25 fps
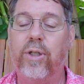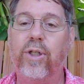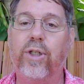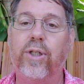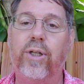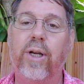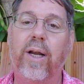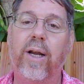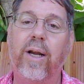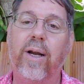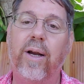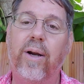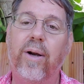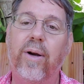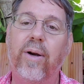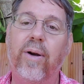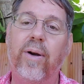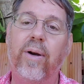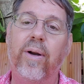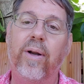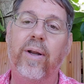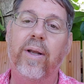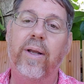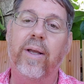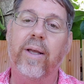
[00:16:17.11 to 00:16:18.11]
share
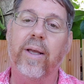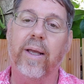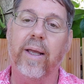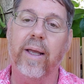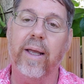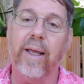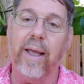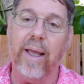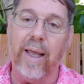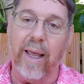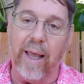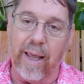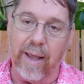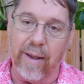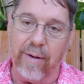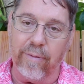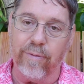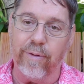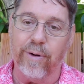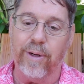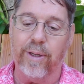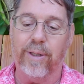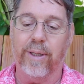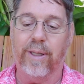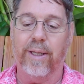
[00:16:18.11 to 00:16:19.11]

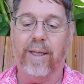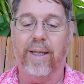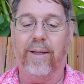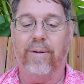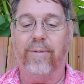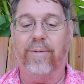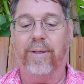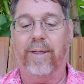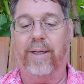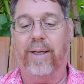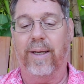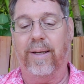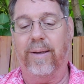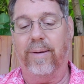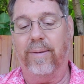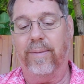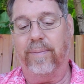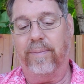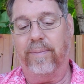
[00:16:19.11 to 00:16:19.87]
everything with him.